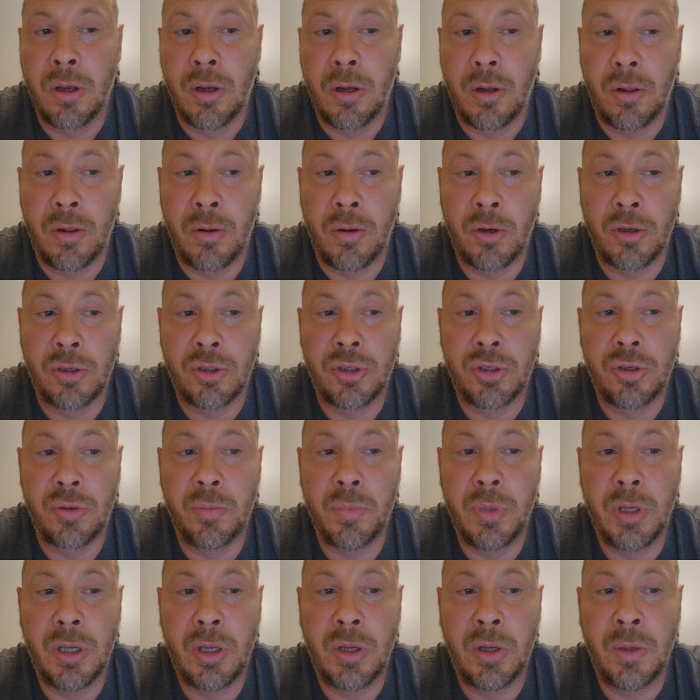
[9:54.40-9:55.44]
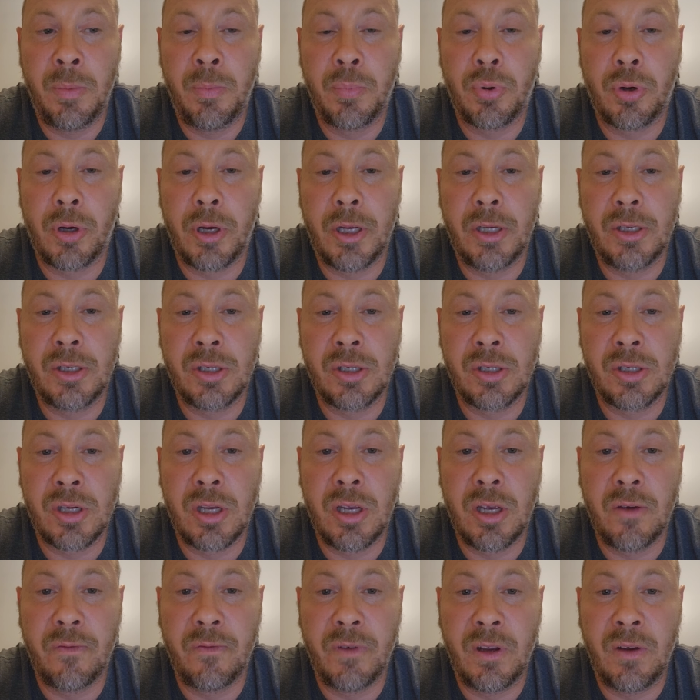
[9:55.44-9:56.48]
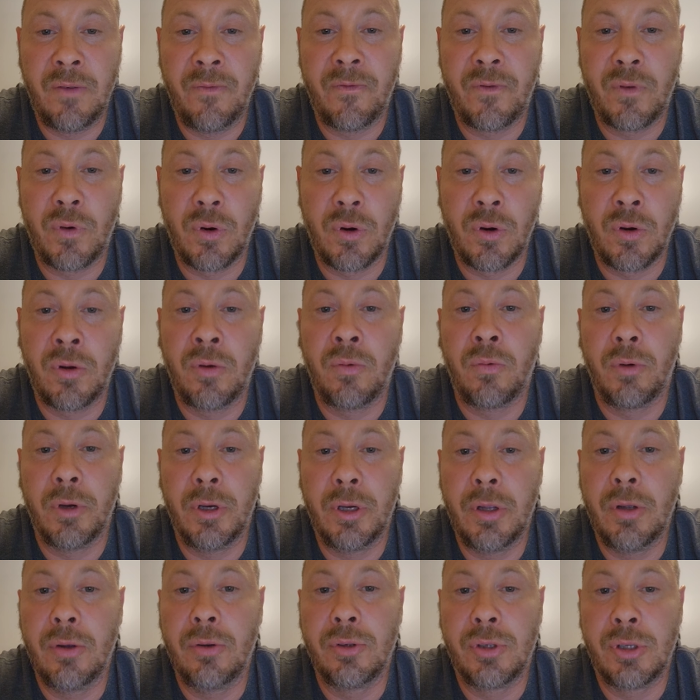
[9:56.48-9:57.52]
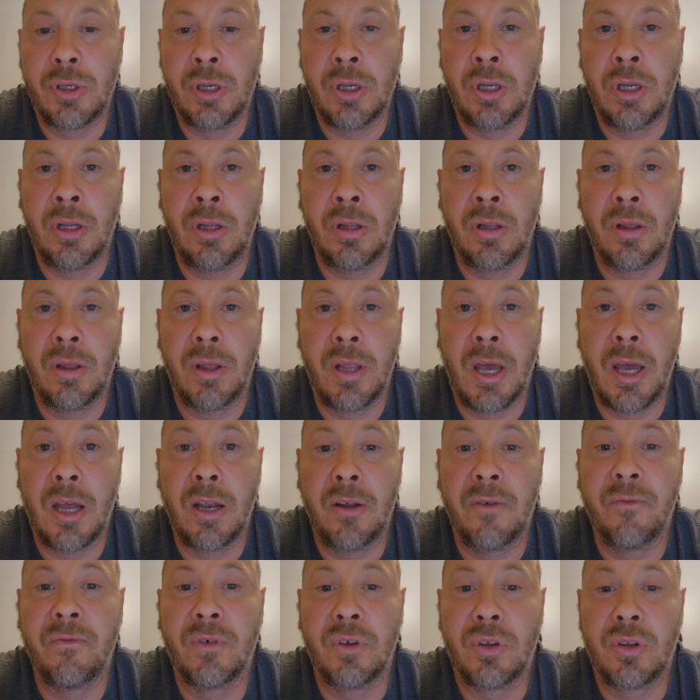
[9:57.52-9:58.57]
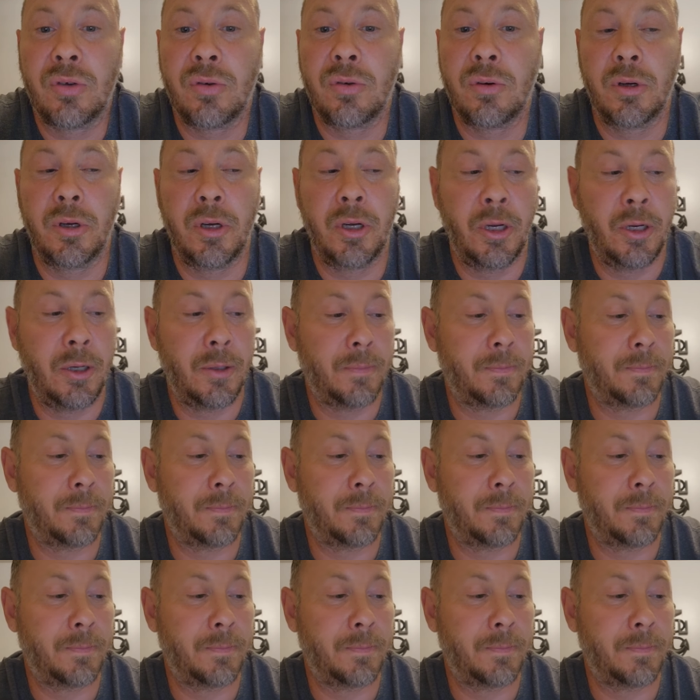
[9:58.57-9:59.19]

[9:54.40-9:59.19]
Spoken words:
there should be praises given for reducing that inventory.